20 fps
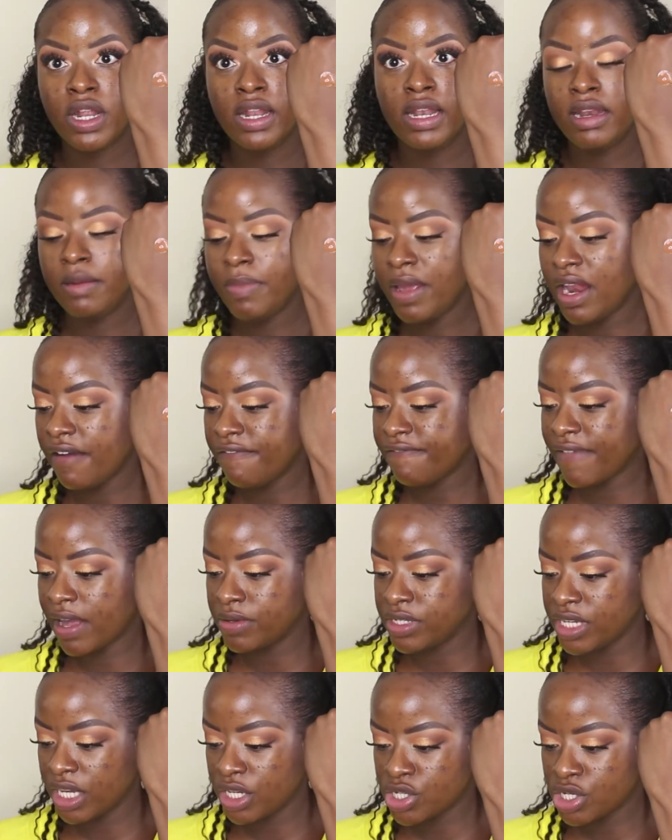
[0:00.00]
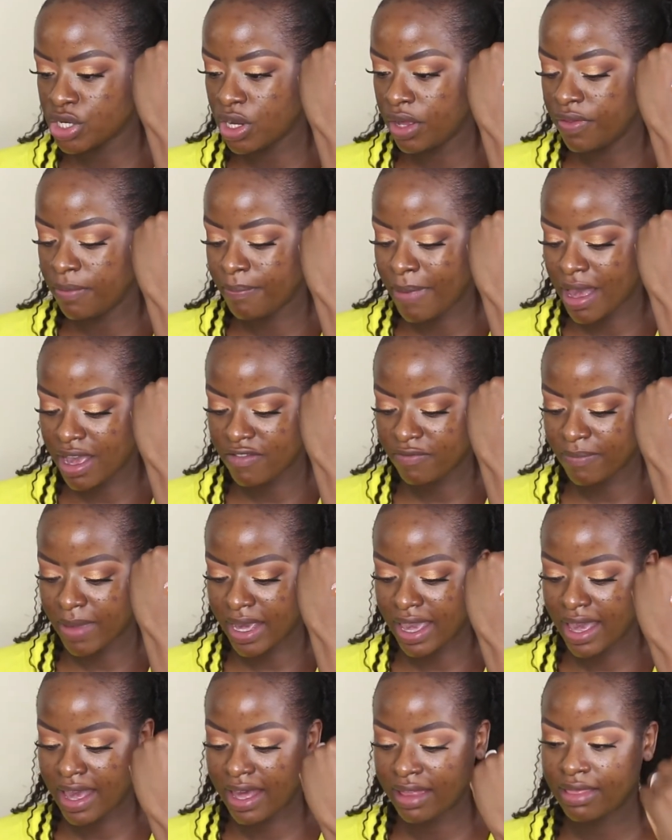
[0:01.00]
a little bit of foundation on the back of my
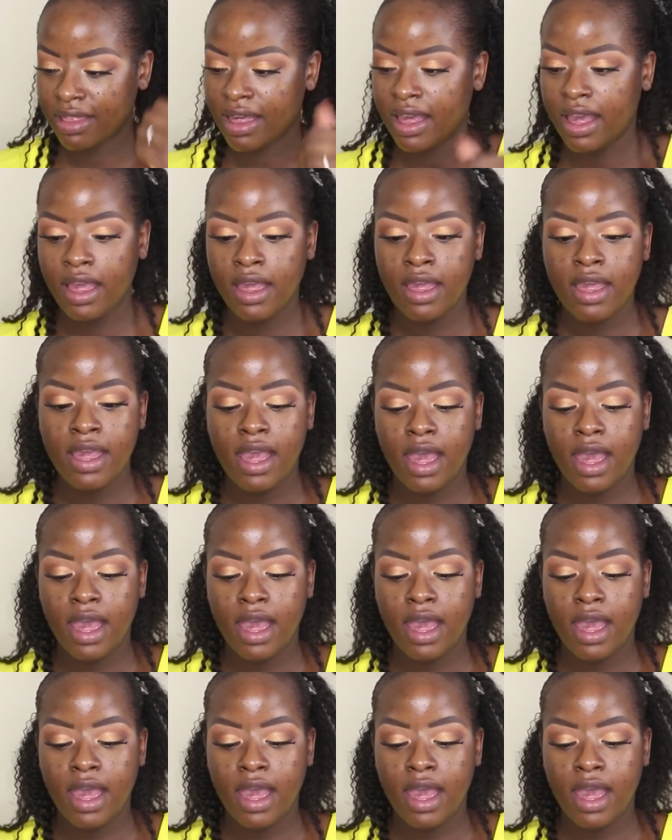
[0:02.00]
hand there,